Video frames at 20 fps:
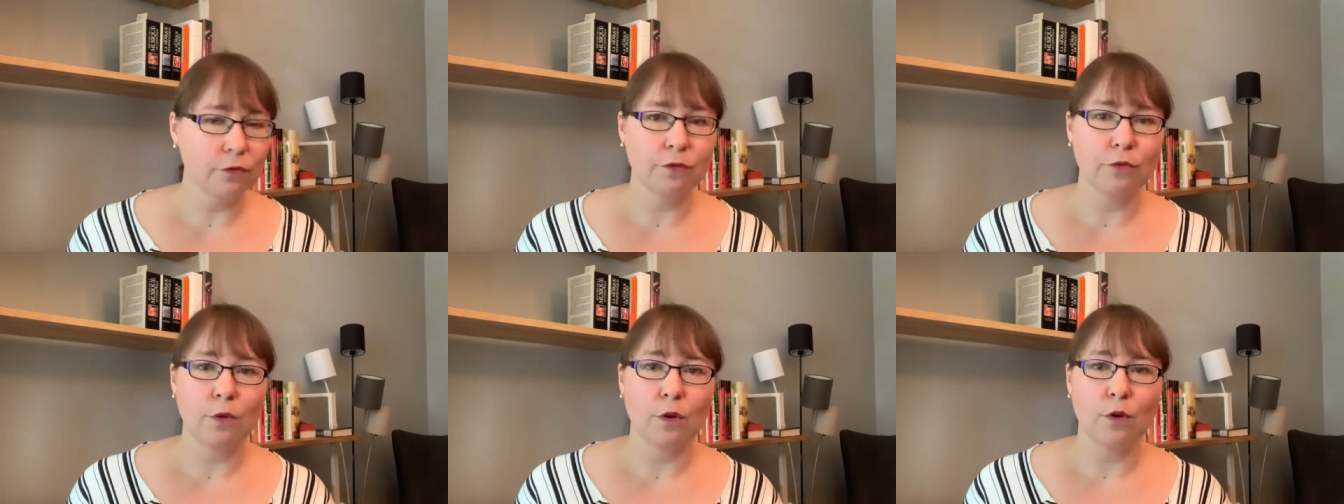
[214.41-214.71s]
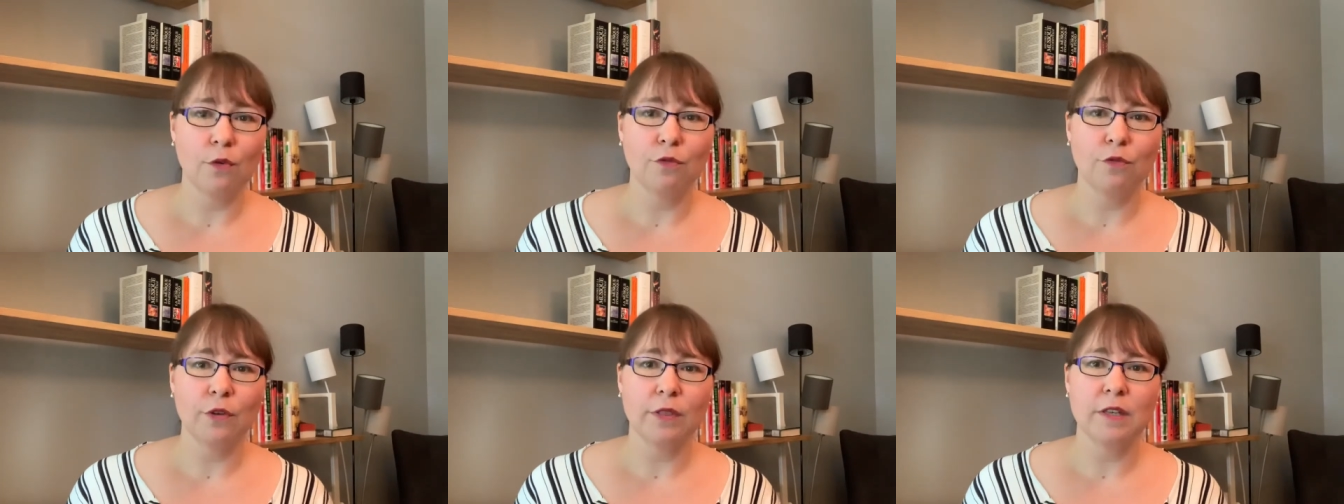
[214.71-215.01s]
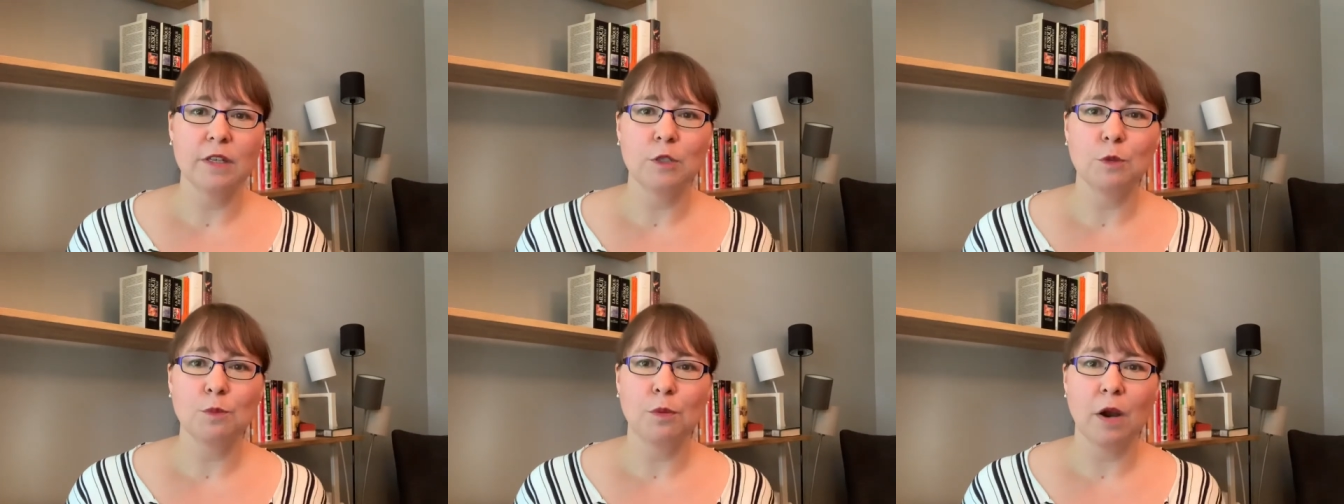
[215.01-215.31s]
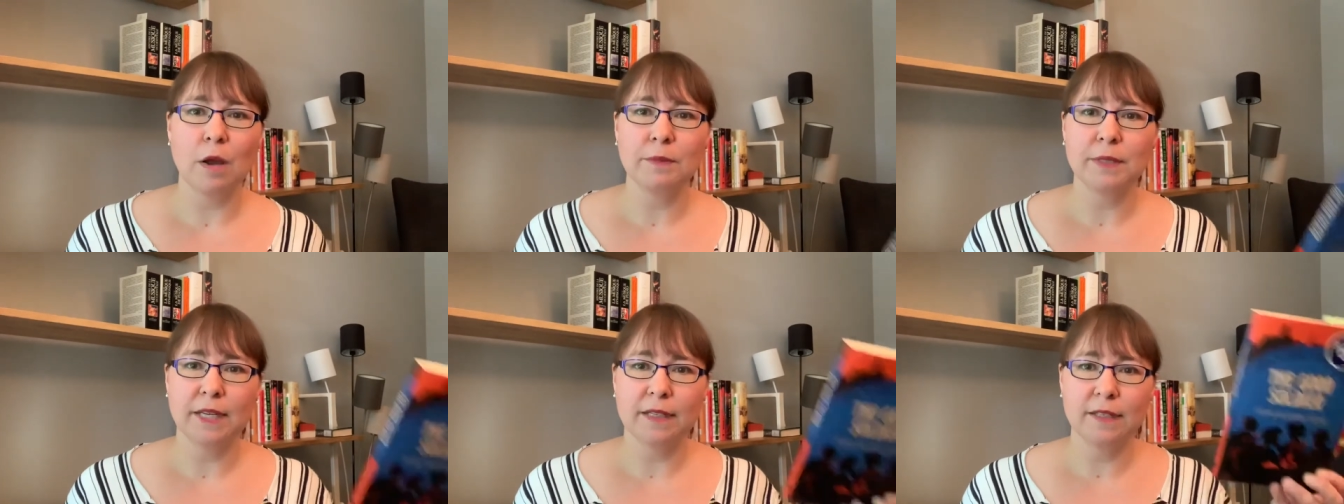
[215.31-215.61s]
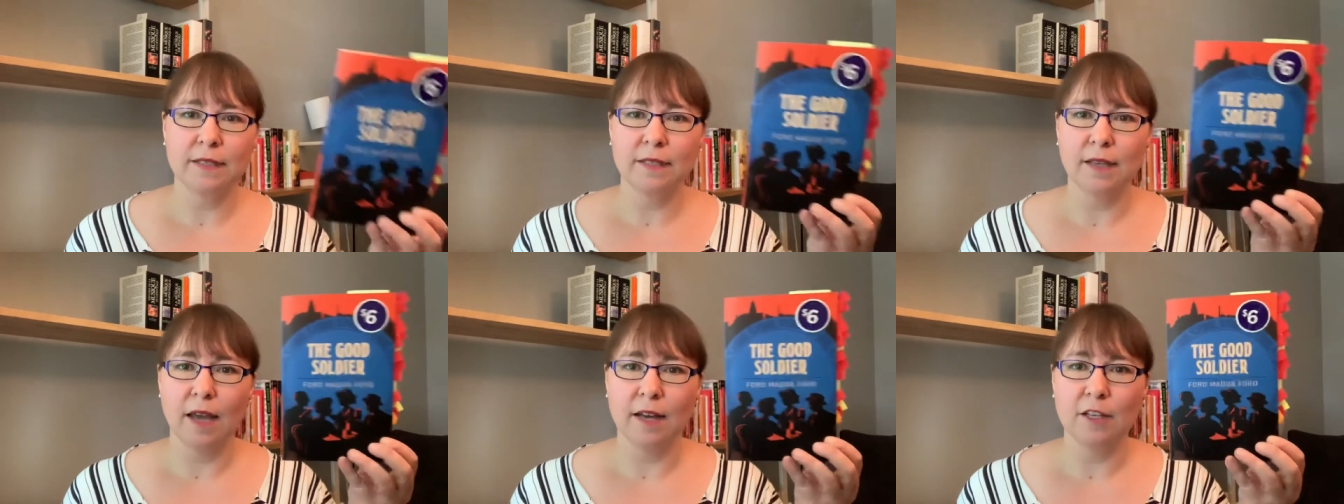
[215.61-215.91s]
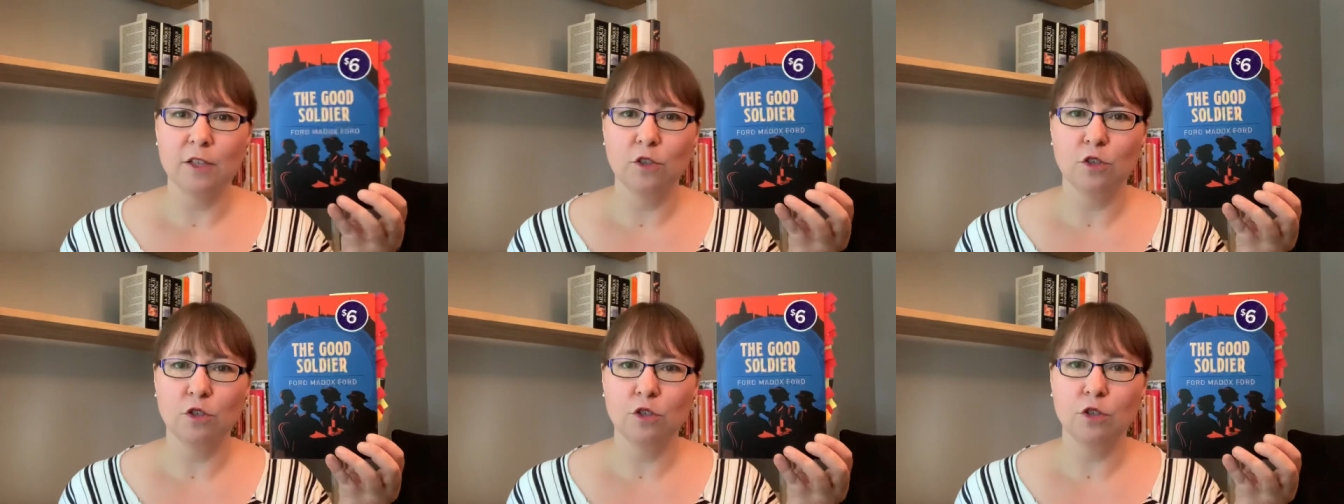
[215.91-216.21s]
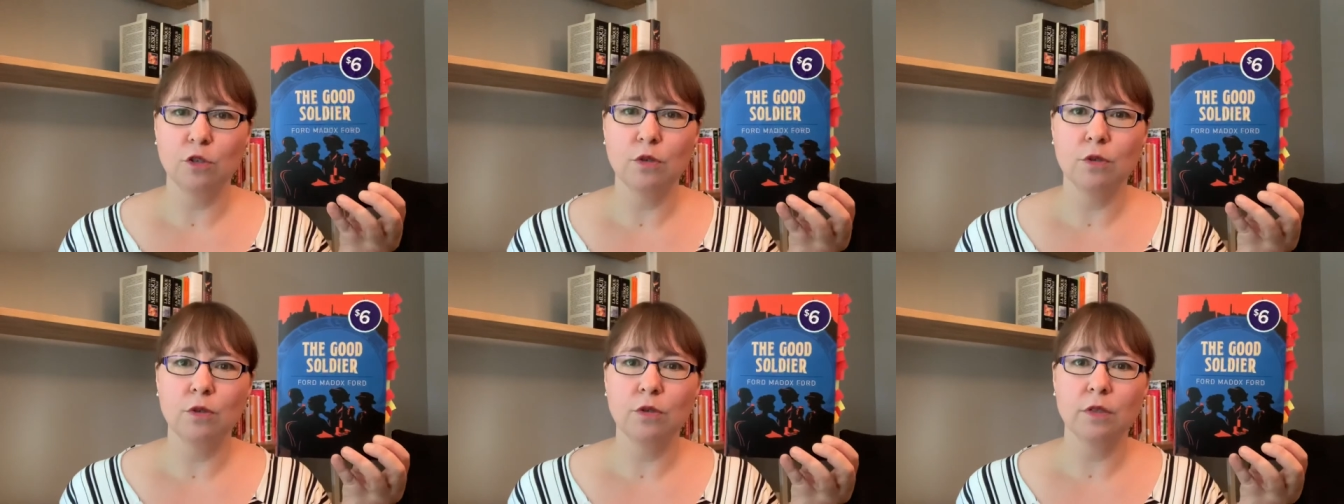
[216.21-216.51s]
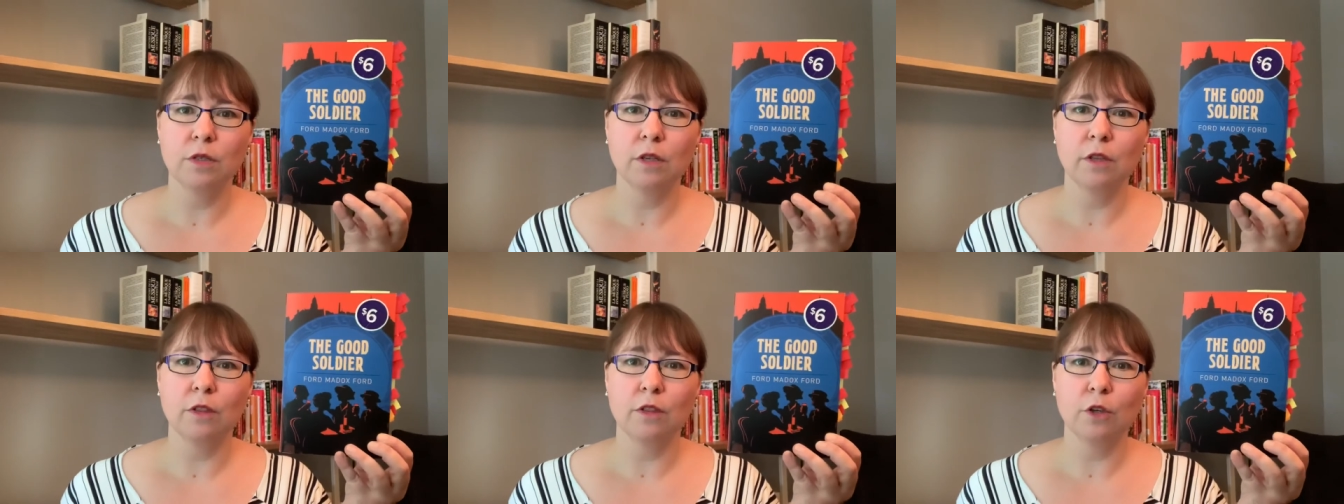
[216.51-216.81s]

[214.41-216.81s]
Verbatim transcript: For, for this prompt, I decided to choose uh,